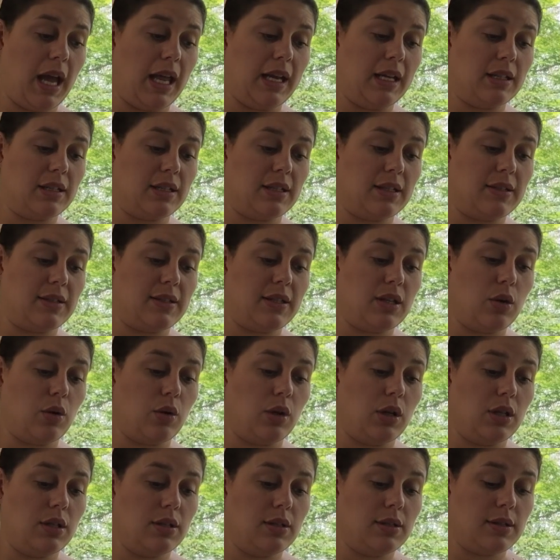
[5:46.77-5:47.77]
and it's a
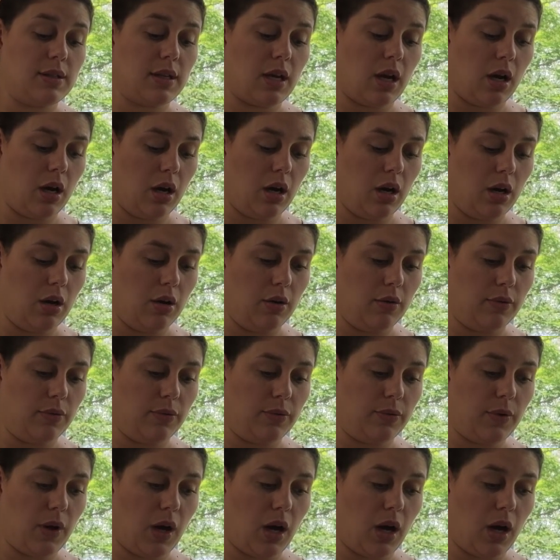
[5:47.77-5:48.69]
series of,